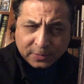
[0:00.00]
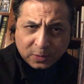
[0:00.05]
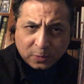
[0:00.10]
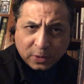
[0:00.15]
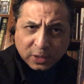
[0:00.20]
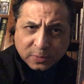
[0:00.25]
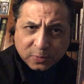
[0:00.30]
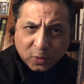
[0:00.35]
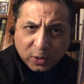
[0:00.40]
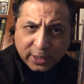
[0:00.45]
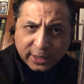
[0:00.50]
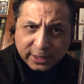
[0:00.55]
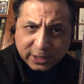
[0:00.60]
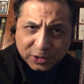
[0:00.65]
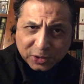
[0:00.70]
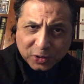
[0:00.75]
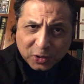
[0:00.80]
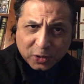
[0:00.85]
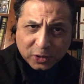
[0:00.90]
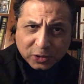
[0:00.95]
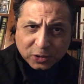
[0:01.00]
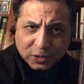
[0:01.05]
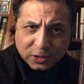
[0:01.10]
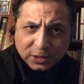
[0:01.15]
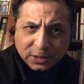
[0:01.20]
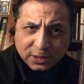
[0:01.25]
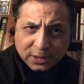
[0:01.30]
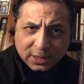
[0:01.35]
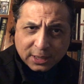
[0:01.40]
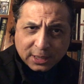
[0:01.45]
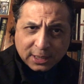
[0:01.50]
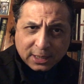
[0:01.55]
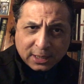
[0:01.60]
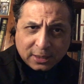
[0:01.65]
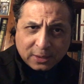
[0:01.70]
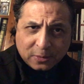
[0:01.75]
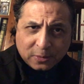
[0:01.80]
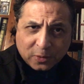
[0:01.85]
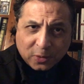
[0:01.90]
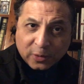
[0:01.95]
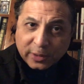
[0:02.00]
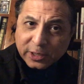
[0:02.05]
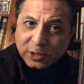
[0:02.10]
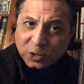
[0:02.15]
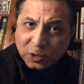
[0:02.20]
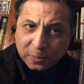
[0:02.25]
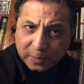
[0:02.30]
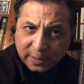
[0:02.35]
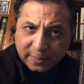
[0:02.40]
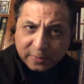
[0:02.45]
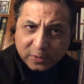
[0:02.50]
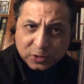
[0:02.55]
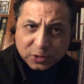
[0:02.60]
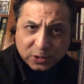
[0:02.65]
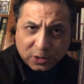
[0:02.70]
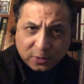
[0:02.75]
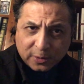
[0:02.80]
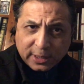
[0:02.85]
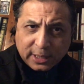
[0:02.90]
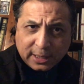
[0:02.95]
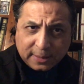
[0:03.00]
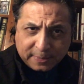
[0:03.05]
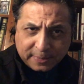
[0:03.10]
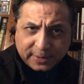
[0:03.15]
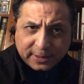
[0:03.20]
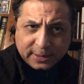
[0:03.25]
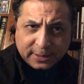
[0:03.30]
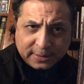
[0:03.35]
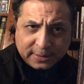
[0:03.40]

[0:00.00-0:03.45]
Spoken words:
where he spoke at a church where only 2 people showed up.